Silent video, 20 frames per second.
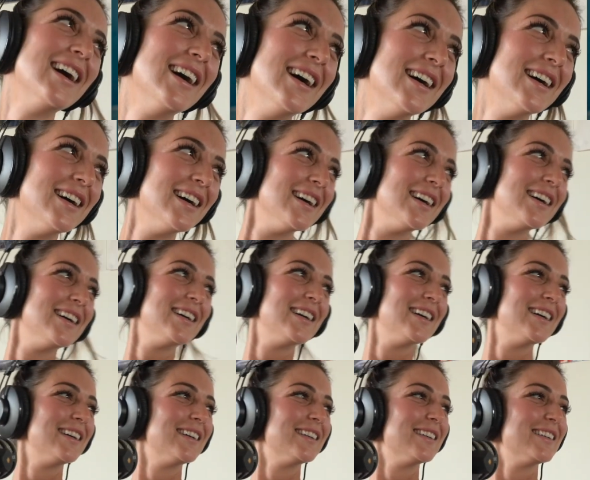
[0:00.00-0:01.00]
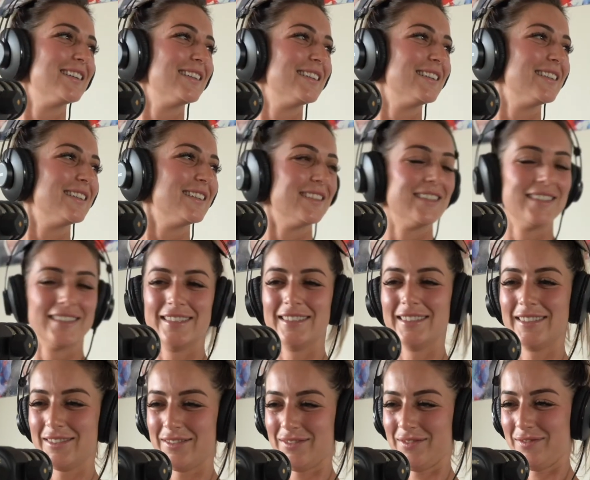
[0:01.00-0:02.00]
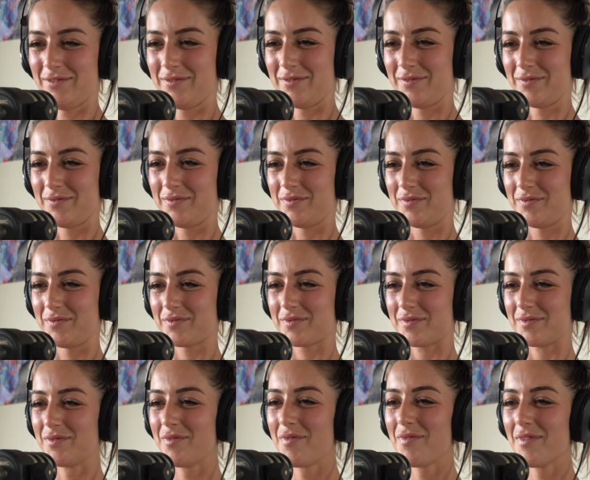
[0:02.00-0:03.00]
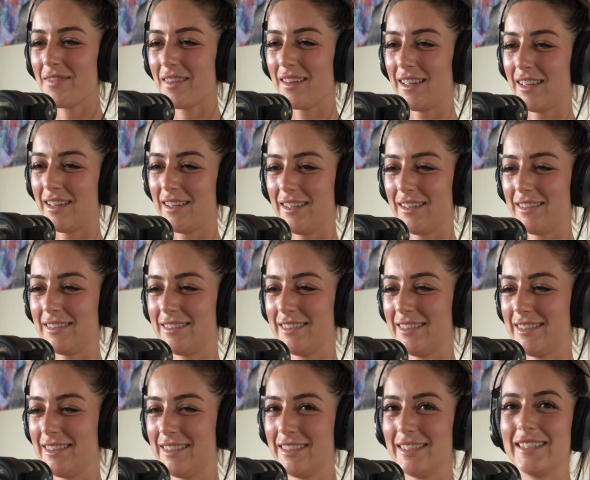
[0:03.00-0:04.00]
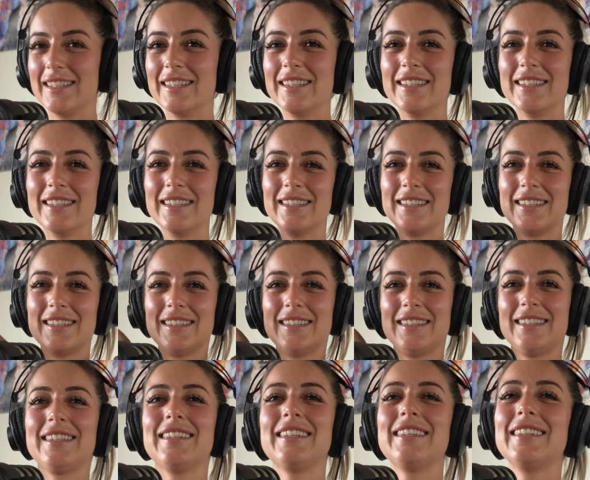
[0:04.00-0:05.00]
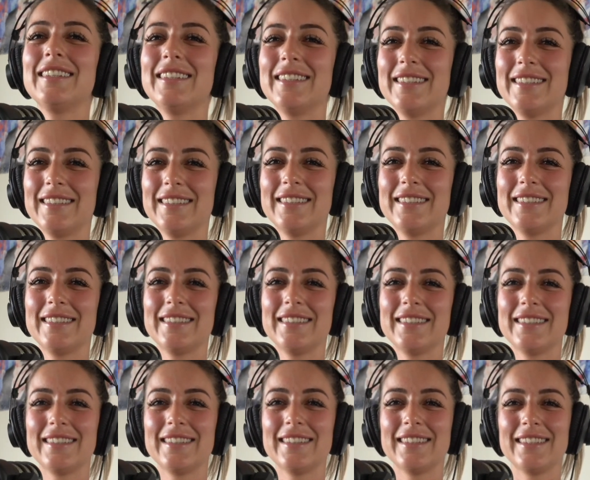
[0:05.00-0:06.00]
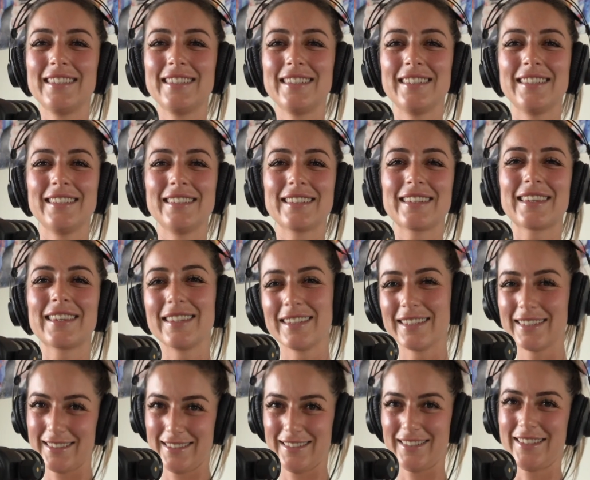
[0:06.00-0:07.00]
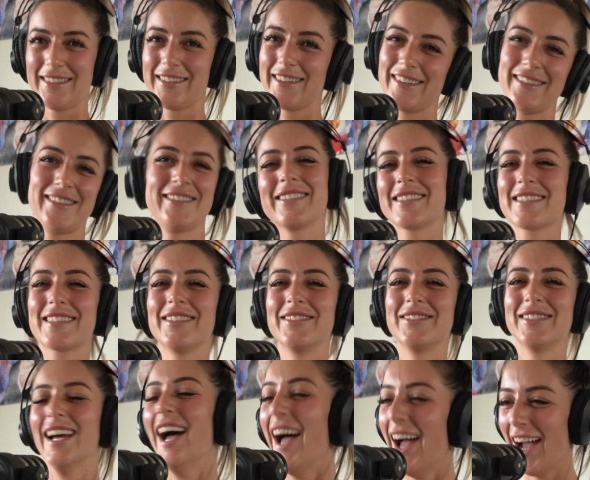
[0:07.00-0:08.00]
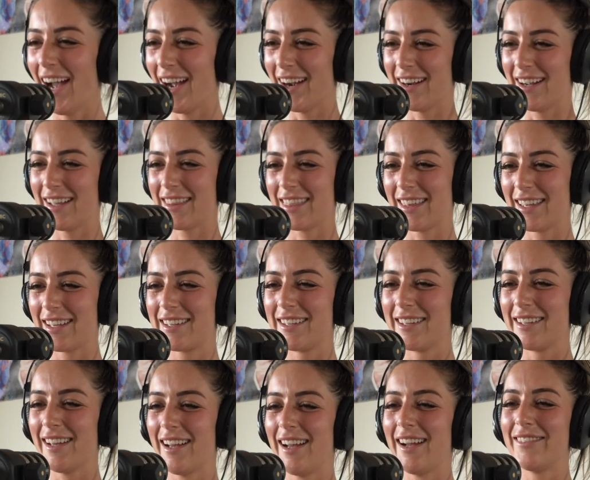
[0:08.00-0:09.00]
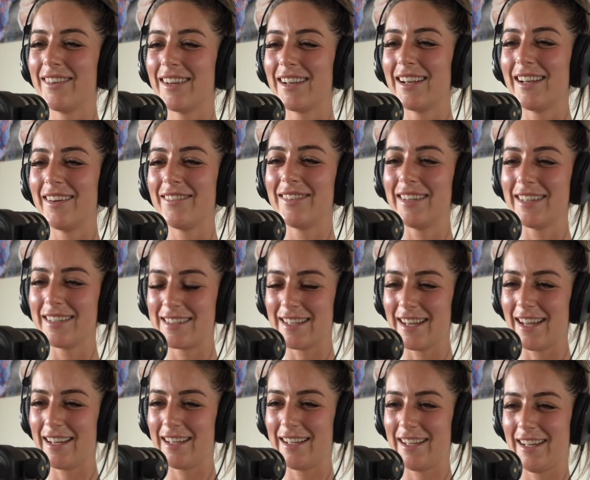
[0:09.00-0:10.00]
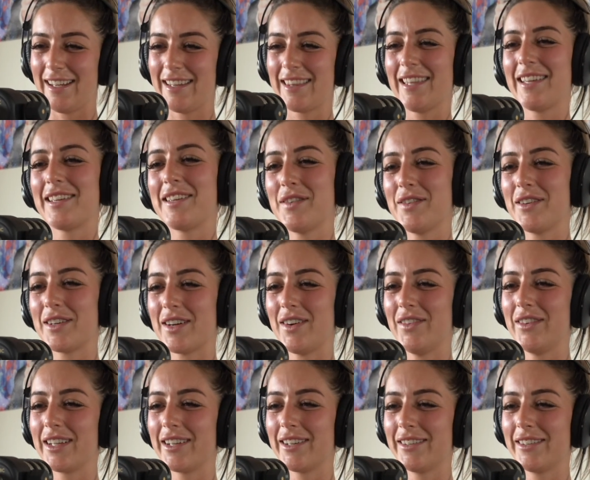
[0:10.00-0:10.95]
thank you for having me on and allowing me to share, I guess, my message as well. That's beautiful. All right, awesome. All right, thank you. Have a lovely day and thank you for coming on.